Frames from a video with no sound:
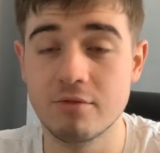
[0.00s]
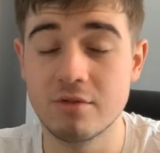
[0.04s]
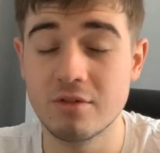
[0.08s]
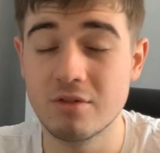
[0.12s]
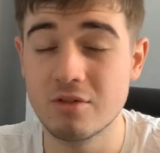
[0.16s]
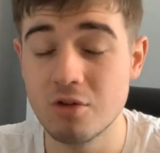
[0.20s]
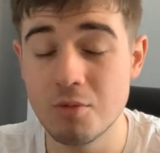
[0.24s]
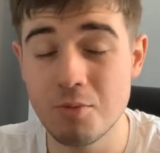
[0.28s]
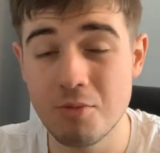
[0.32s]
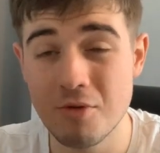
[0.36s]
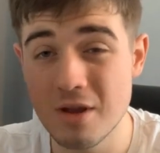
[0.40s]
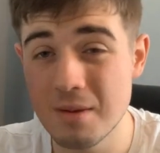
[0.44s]

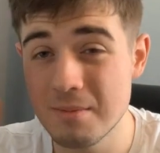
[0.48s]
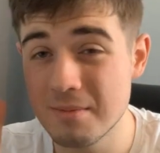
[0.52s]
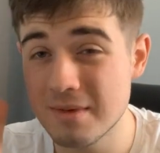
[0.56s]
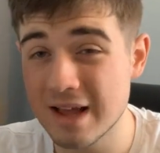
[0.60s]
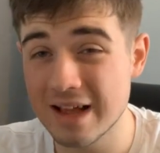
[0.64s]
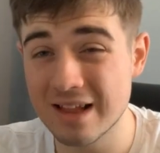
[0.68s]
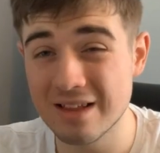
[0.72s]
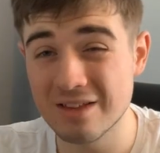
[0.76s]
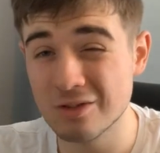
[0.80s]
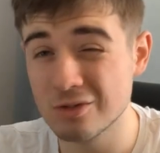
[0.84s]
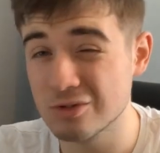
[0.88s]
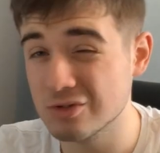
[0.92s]
Supreme
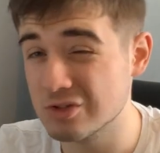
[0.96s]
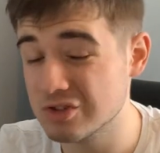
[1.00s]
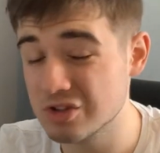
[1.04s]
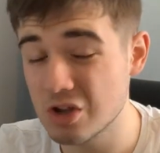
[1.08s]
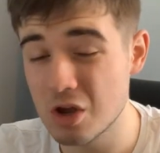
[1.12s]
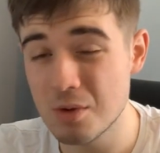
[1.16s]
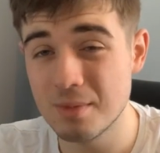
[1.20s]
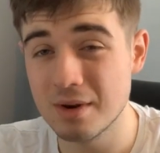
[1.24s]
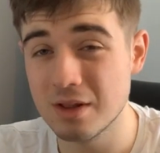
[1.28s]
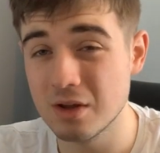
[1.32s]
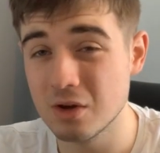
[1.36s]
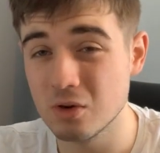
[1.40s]
cancelled
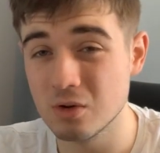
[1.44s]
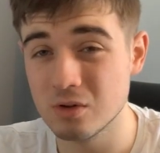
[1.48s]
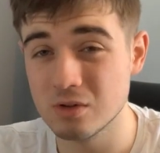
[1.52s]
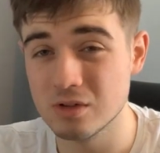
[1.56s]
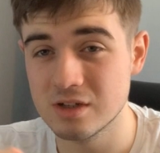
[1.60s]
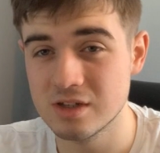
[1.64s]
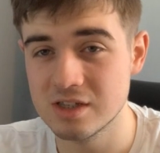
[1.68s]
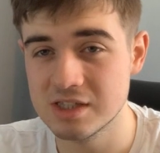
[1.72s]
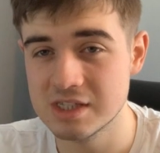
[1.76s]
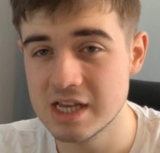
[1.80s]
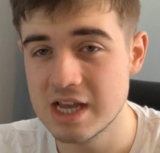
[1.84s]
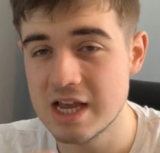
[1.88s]
so many
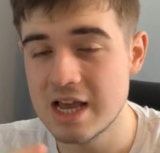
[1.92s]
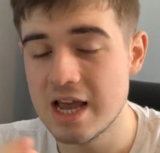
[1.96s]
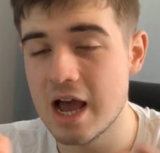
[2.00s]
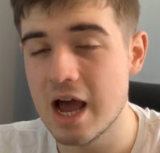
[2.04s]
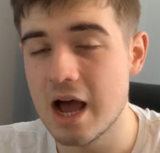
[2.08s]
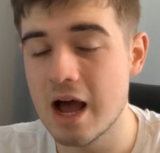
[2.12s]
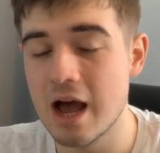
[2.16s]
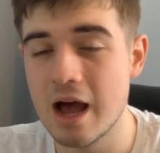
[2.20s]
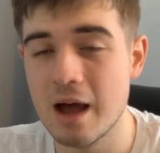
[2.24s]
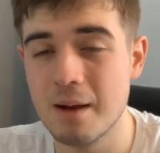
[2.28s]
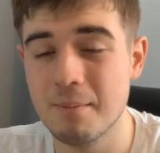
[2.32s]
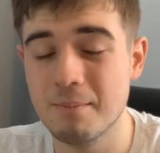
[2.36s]
orders,
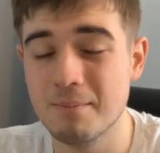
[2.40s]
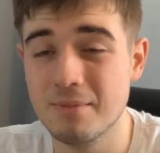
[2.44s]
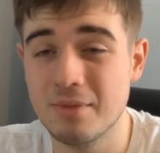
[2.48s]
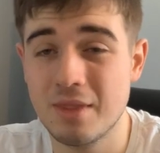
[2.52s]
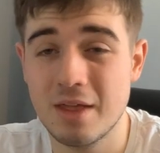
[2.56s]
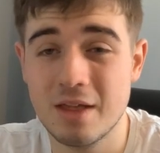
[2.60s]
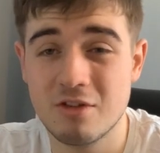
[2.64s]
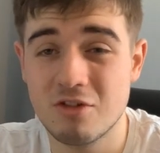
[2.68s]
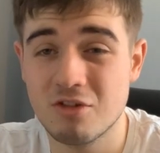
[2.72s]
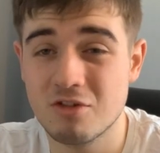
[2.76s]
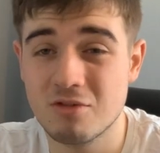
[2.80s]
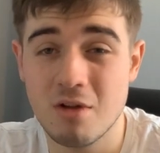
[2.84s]

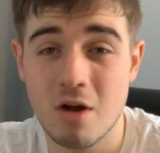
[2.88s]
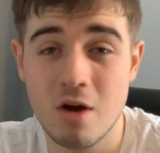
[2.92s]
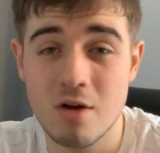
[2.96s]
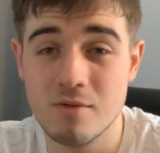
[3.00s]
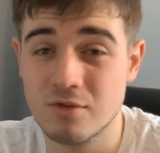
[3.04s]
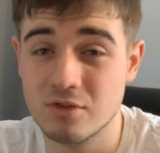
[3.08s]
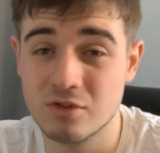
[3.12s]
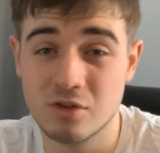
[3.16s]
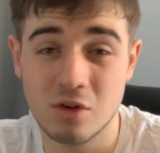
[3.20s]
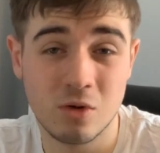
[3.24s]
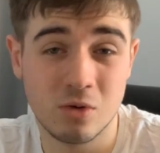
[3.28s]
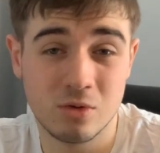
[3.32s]
they just
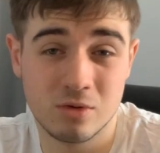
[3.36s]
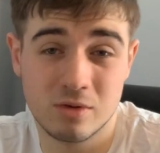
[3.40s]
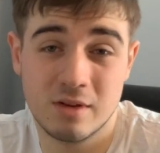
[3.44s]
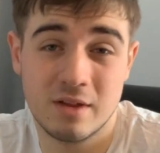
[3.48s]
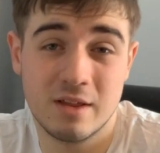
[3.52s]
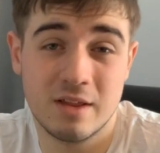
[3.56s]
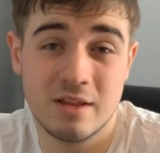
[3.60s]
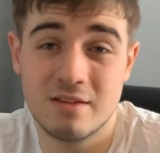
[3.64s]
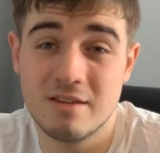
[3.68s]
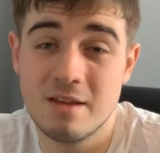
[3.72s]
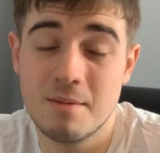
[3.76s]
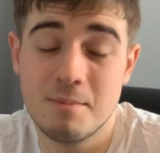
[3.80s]
oversold.
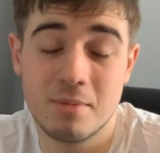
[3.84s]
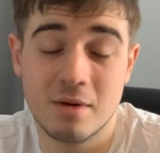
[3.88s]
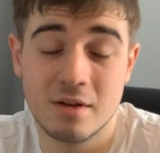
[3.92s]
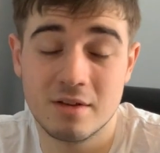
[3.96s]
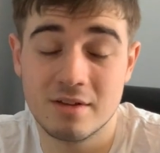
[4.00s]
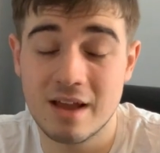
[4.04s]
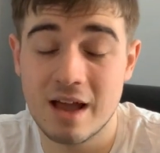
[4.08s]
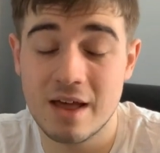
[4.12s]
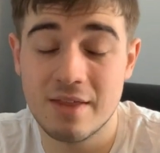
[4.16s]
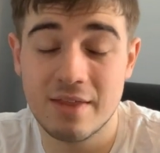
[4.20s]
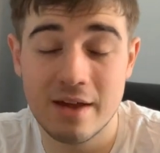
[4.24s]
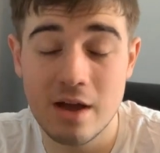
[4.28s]
It's simple as
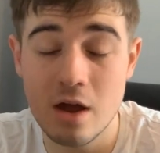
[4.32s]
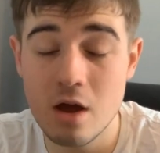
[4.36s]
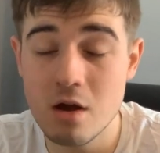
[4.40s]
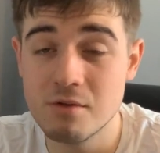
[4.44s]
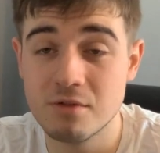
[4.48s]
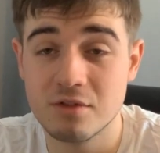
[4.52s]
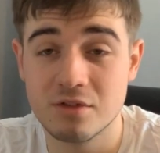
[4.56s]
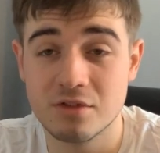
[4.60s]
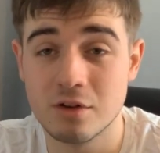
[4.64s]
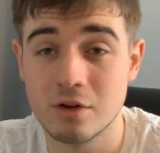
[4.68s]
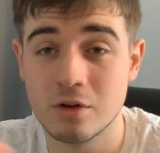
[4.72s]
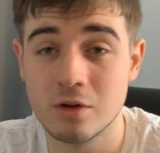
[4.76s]
that, they
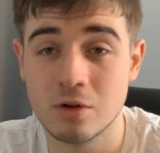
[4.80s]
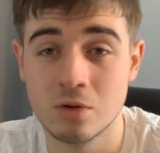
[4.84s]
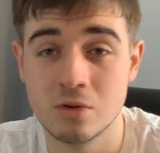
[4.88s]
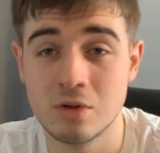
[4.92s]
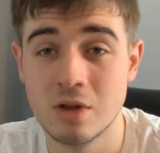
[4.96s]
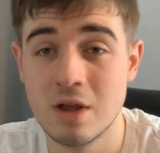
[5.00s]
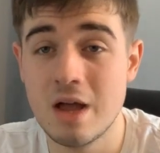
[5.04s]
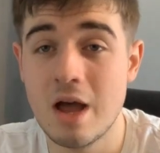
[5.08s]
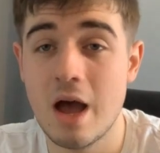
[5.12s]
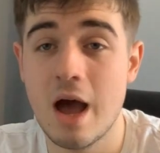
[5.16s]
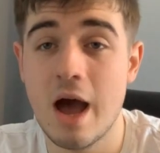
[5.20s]
oversold.